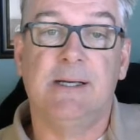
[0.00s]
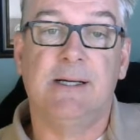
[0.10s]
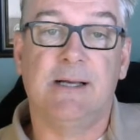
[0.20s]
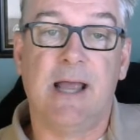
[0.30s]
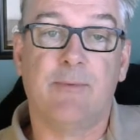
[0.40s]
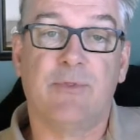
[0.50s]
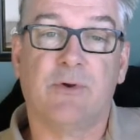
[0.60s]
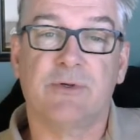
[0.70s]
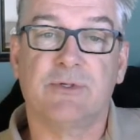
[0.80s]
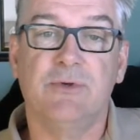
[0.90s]

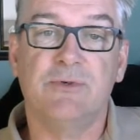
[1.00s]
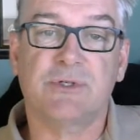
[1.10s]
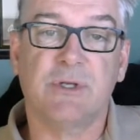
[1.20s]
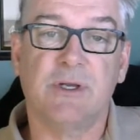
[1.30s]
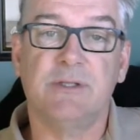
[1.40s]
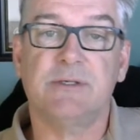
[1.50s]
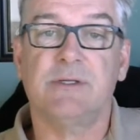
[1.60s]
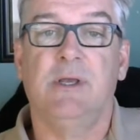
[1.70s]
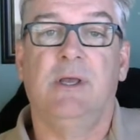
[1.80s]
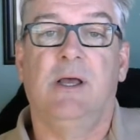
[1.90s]
Abiathar's two sons,
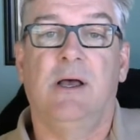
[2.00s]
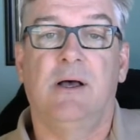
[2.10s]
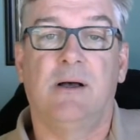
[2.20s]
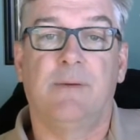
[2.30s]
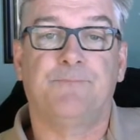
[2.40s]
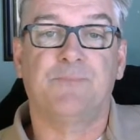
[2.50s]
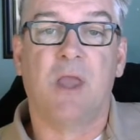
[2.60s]
um,